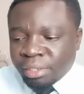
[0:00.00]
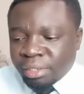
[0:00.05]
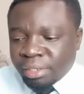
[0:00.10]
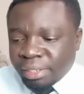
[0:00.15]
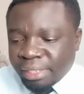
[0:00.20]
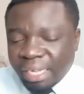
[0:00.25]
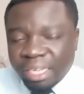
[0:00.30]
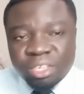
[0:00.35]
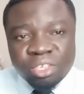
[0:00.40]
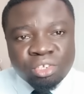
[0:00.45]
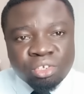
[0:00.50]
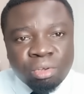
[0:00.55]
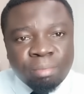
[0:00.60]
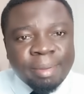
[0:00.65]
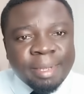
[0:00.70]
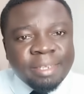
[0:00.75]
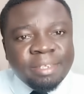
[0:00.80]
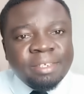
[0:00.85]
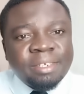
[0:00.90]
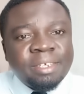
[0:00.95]
Thank you so
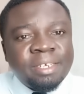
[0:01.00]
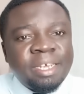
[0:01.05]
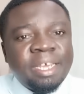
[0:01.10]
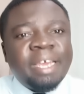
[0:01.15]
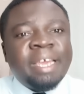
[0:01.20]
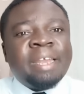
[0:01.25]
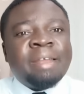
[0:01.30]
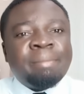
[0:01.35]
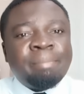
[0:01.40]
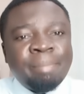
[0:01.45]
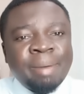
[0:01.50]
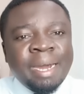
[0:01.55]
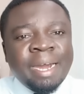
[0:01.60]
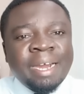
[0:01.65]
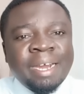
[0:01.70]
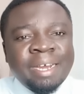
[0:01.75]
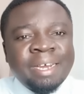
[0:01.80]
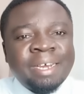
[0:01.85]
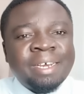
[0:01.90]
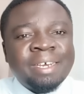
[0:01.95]
much, and
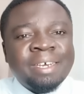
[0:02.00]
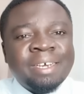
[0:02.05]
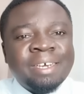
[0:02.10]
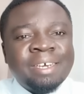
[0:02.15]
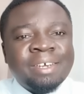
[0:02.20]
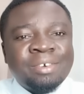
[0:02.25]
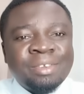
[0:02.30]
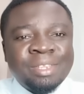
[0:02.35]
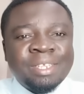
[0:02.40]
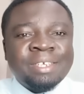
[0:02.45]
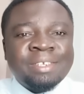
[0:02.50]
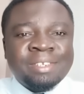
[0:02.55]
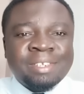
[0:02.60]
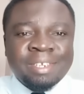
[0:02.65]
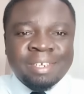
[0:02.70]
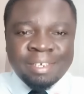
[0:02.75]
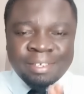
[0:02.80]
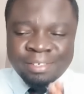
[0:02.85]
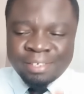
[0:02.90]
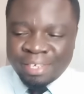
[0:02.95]
back to this
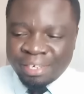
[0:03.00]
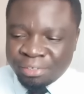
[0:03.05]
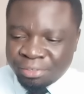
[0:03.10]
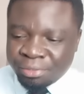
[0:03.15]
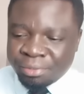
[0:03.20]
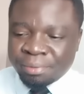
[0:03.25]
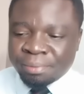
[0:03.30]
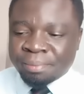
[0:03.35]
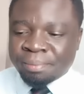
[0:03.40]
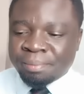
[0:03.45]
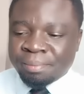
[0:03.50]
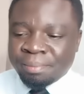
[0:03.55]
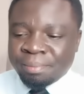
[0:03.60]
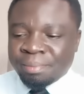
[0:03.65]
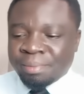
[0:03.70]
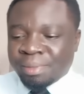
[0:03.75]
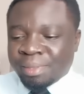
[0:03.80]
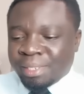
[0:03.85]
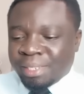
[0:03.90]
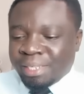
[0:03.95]
discussion.
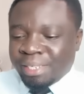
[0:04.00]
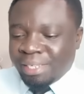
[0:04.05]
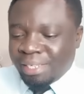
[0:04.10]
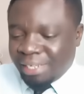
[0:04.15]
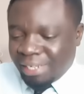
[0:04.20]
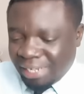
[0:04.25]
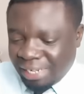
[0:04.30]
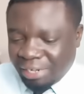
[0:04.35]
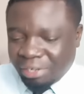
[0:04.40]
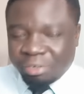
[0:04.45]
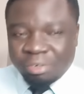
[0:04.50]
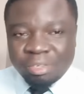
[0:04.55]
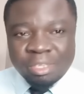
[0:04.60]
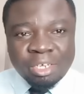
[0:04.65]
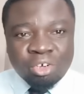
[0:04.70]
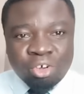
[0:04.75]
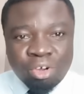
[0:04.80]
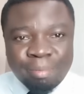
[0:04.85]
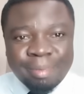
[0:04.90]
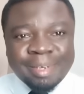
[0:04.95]
Now, to the
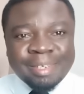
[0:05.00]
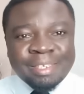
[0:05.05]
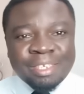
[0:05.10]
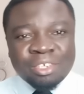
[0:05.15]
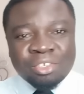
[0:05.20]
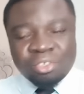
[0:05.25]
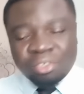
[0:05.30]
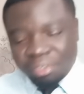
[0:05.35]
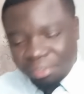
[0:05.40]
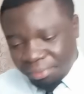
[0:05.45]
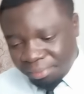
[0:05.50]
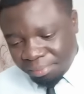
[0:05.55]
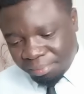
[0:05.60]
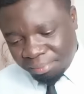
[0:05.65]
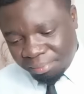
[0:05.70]
comment section.